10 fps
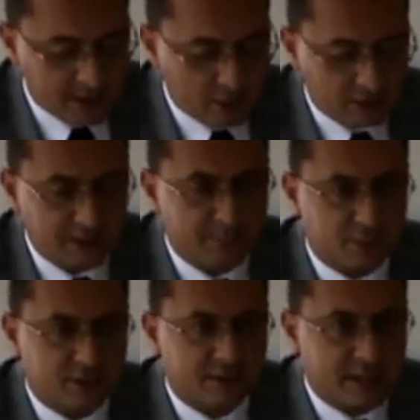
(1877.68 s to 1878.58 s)
Now, this
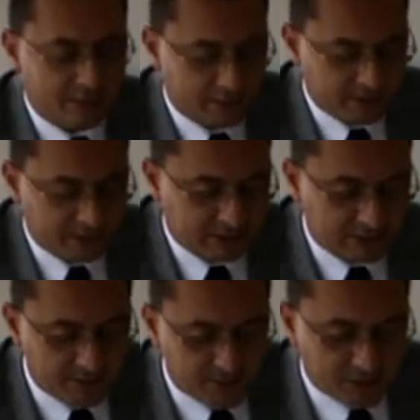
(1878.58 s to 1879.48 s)
puts governments in
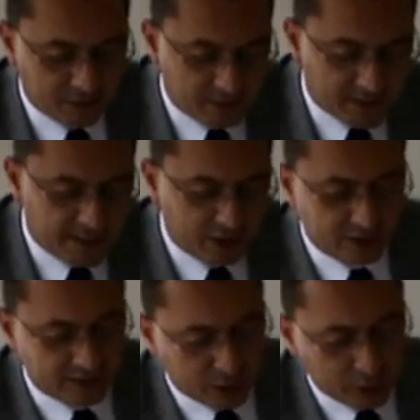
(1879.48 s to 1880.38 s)
a difficult
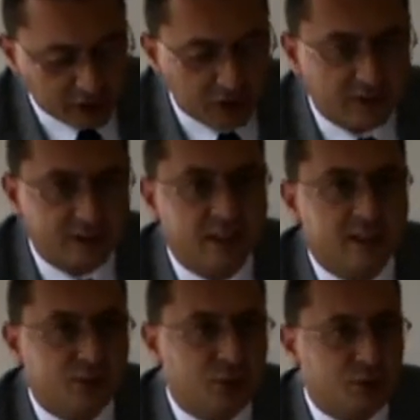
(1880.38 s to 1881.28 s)
financial situation
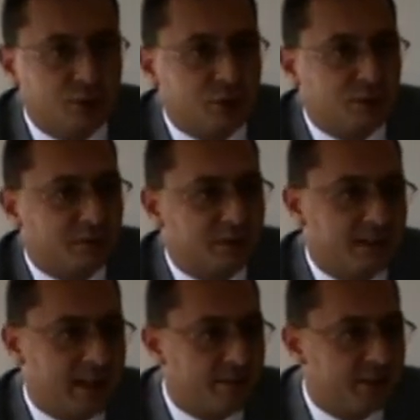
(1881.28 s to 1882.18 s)
due to
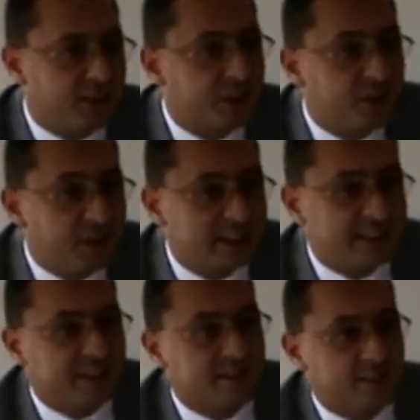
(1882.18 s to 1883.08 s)
the ever
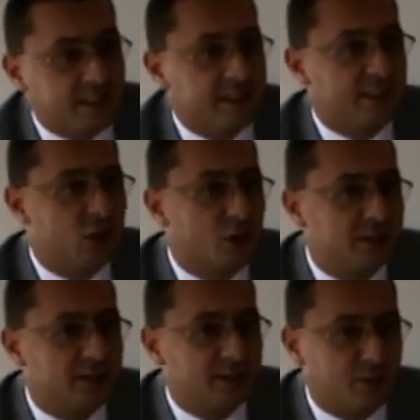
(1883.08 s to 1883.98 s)
increasing funding
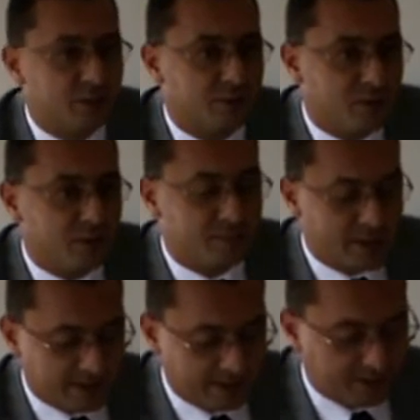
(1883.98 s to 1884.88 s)
costs on the
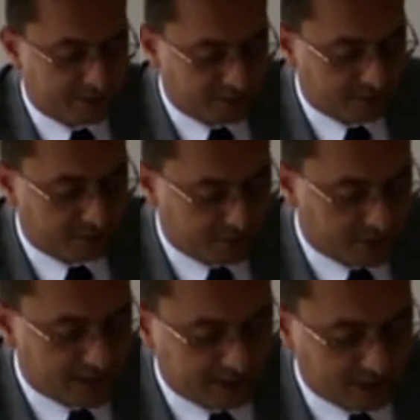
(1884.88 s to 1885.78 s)
market for
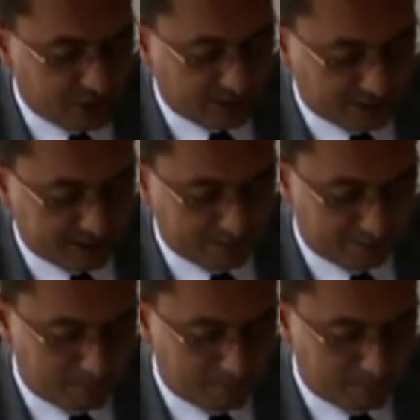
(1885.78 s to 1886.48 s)
their securities.